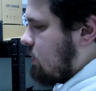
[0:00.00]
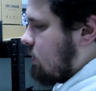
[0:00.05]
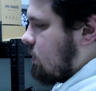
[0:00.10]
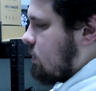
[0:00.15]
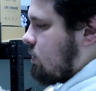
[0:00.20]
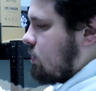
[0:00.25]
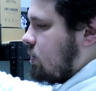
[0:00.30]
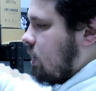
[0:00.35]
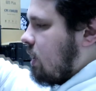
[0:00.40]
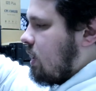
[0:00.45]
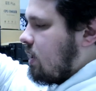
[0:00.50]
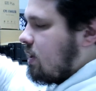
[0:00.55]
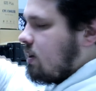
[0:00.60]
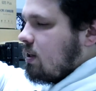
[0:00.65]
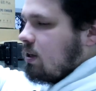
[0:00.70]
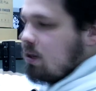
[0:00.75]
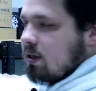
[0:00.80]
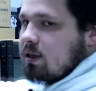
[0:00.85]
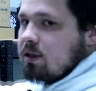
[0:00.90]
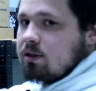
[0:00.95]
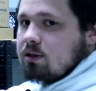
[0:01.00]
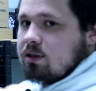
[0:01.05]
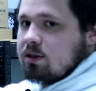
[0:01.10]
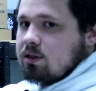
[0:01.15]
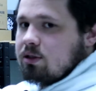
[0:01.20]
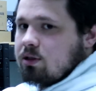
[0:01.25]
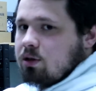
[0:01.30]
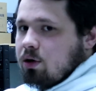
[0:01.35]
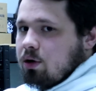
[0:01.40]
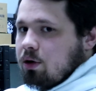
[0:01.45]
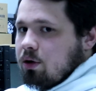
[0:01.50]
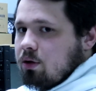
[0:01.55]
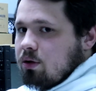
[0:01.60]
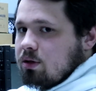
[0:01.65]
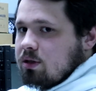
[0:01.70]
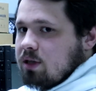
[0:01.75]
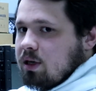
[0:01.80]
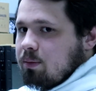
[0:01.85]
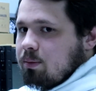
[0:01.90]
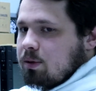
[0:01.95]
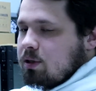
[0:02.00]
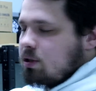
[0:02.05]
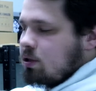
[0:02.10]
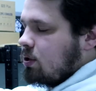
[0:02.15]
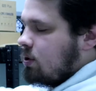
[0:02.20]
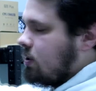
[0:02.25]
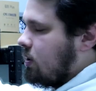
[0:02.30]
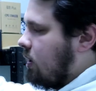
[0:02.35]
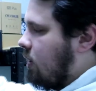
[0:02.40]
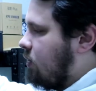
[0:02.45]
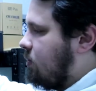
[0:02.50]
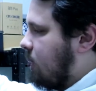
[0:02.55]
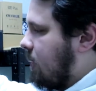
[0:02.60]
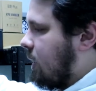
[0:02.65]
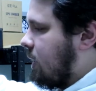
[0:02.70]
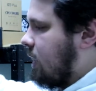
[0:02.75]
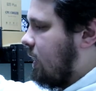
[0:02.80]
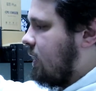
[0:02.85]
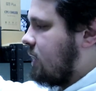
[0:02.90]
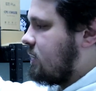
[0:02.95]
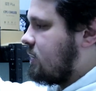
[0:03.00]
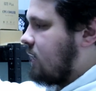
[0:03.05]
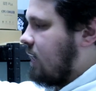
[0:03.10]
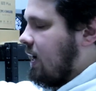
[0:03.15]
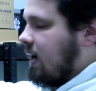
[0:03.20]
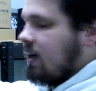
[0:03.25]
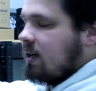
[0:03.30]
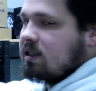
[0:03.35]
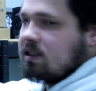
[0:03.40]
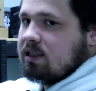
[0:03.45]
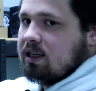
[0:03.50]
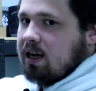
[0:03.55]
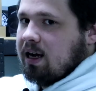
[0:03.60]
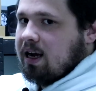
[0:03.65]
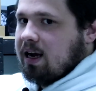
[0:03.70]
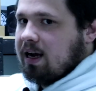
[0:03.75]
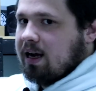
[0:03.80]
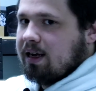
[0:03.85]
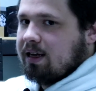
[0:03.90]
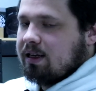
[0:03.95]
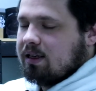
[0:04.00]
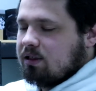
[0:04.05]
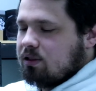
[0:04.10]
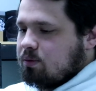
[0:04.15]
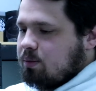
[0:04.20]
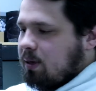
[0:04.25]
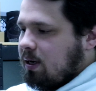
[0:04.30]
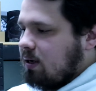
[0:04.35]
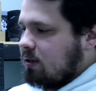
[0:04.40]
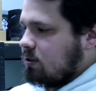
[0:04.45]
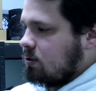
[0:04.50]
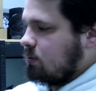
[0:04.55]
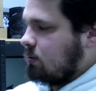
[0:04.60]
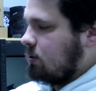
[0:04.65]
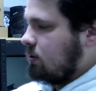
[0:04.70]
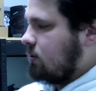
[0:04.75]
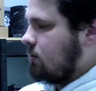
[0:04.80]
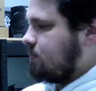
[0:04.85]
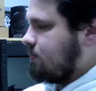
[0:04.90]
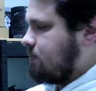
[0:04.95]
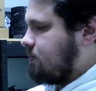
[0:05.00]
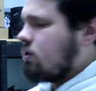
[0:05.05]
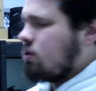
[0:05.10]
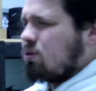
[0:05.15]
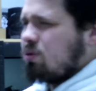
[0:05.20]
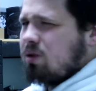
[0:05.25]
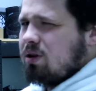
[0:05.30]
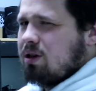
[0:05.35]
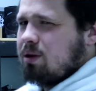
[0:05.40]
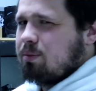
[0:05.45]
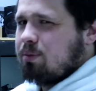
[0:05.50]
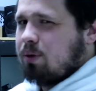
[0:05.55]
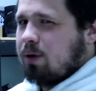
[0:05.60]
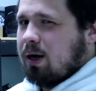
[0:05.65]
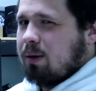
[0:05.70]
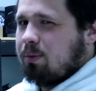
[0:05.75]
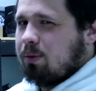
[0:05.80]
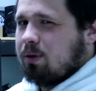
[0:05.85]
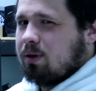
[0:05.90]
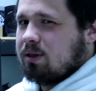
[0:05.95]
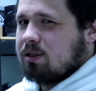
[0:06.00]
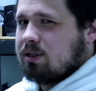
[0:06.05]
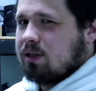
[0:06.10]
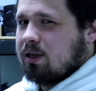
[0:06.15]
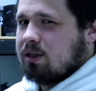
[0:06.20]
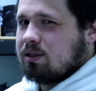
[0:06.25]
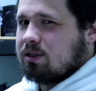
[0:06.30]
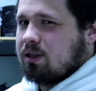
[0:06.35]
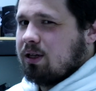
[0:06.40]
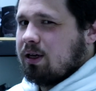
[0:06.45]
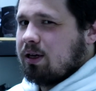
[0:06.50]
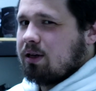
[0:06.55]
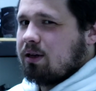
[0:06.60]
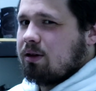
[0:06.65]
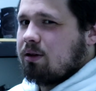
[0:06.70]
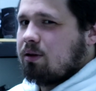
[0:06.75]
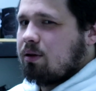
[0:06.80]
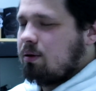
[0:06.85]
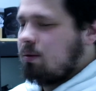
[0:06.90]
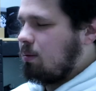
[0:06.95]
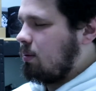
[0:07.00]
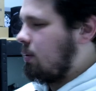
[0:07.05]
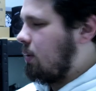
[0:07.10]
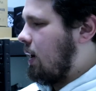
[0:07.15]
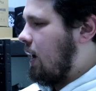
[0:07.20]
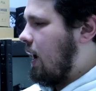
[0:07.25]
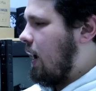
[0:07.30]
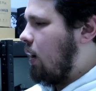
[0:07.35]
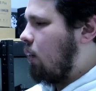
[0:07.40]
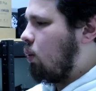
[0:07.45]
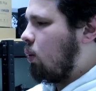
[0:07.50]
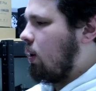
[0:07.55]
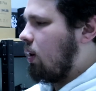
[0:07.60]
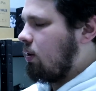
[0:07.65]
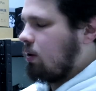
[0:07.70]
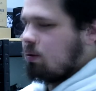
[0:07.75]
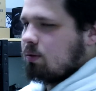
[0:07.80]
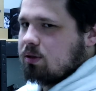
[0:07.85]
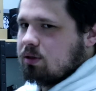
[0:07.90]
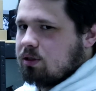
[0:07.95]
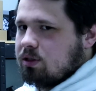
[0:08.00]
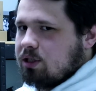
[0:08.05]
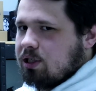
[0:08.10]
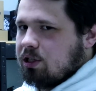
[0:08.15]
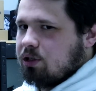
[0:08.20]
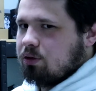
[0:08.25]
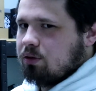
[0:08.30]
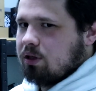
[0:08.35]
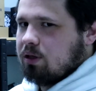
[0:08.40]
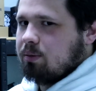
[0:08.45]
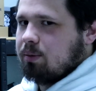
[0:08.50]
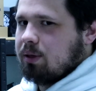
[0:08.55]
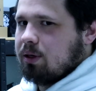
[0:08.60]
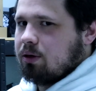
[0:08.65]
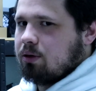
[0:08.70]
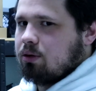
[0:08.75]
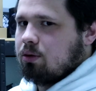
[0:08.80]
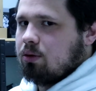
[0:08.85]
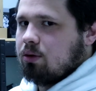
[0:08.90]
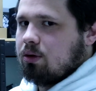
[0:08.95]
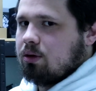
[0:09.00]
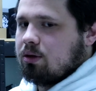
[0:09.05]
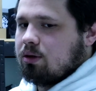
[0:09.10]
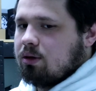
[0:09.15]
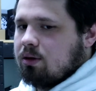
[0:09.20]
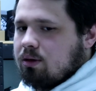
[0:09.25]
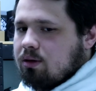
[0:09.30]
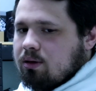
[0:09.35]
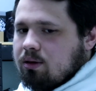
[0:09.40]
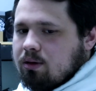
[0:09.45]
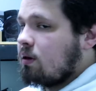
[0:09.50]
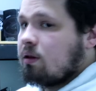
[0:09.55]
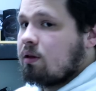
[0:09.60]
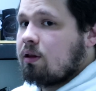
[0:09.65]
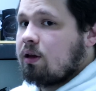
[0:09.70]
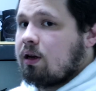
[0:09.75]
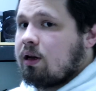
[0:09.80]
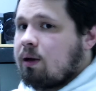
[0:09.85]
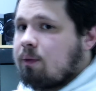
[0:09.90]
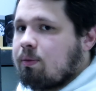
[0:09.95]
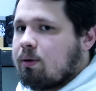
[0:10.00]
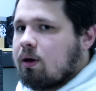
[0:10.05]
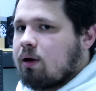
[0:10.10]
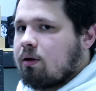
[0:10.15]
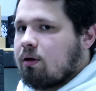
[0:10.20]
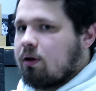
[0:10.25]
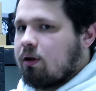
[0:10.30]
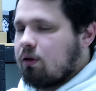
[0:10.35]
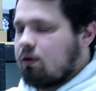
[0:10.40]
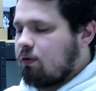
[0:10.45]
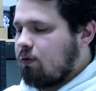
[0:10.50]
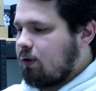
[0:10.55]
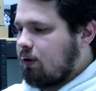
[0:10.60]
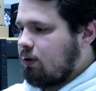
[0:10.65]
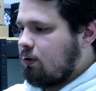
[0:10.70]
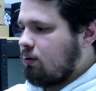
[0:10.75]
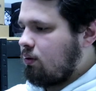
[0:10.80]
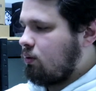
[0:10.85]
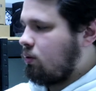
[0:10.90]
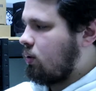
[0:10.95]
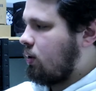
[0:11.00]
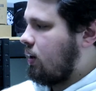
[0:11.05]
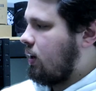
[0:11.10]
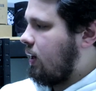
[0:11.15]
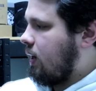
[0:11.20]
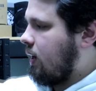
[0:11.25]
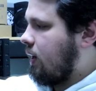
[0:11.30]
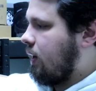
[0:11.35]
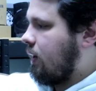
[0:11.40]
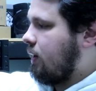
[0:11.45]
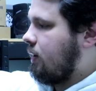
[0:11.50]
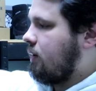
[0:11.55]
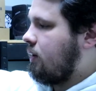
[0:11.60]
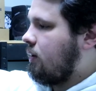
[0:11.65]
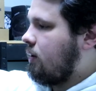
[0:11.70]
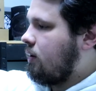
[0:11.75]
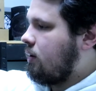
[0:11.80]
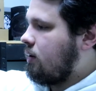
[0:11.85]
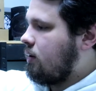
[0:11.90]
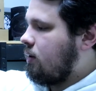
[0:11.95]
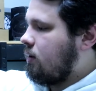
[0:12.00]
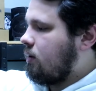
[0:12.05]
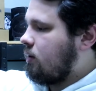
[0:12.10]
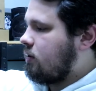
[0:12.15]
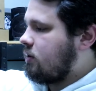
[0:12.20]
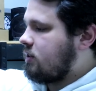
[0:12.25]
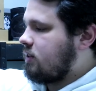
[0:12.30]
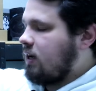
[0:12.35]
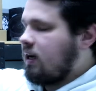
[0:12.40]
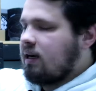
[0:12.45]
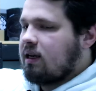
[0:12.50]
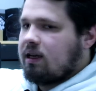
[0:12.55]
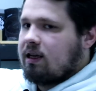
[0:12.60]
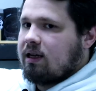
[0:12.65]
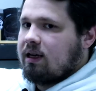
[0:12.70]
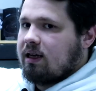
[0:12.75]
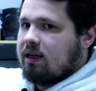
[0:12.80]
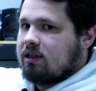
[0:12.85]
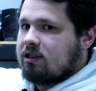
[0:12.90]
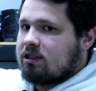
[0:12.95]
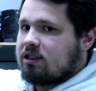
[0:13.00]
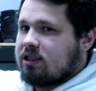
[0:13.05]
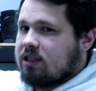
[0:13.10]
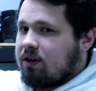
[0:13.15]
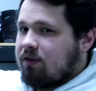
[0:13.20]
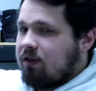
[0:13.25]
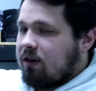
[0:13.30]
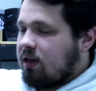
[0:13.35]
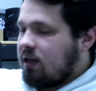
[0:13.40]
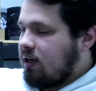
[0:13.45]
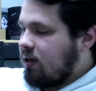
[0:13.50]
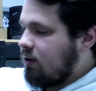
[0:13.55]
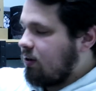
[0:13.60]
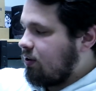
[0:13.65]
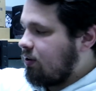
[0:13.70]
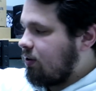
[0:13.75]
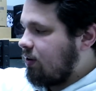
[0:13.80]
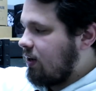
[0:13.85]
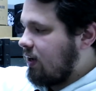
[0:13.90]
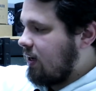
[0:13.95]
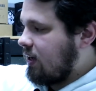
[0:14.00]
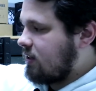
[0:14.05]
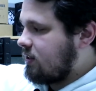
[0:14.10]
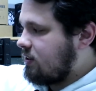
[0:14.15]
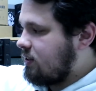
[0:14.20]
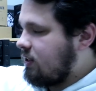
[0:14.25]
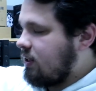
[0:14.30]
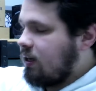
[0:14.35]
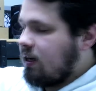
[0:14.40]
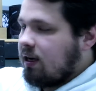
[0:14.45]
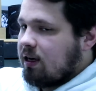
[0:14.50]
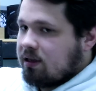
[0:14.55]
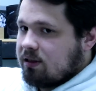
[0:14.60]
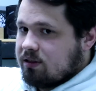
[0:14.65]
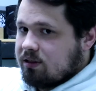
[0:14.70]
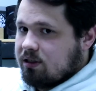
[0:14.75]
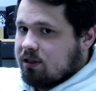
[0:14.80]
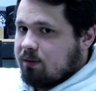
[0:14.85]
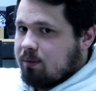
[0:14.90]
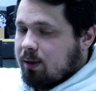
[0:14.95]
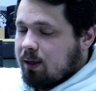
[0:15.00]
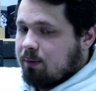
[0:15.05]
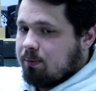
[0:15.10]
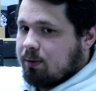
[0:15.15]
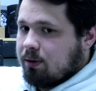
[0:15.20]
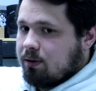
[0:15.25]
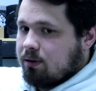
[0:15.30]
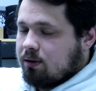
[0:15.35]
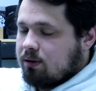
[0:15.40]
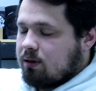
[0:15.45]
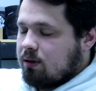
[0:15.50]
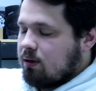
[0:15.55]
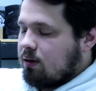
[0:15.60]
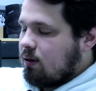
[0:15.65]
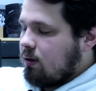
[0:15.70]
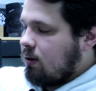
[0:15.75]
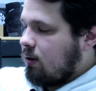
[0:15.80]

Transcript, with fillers: just to try to get the internal temperature of my case as high as possible to really properly test like how well it was genuinely being cooled. Then I put out another video where I slotted in a 7900 XTX into my build.